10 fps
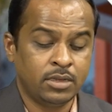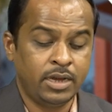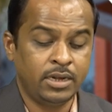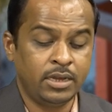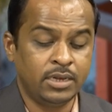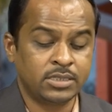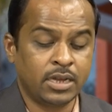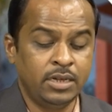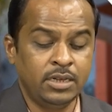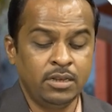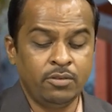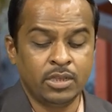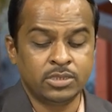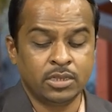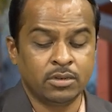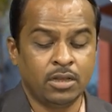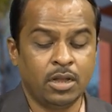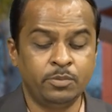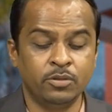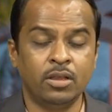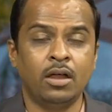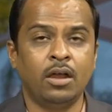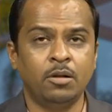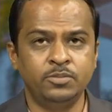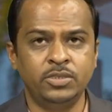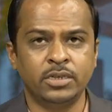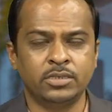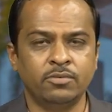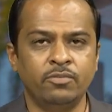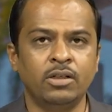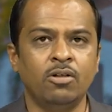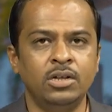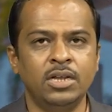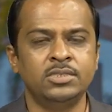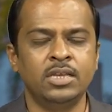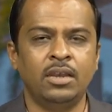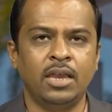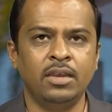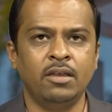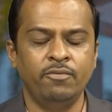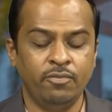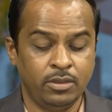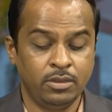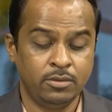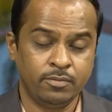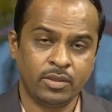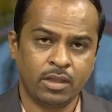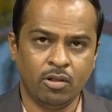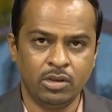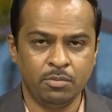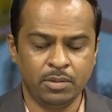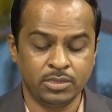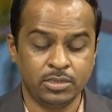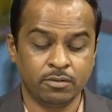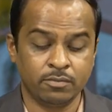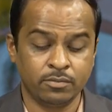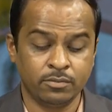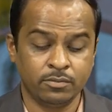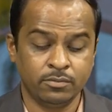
and its continuation up to the object, we call it as a line of collimation.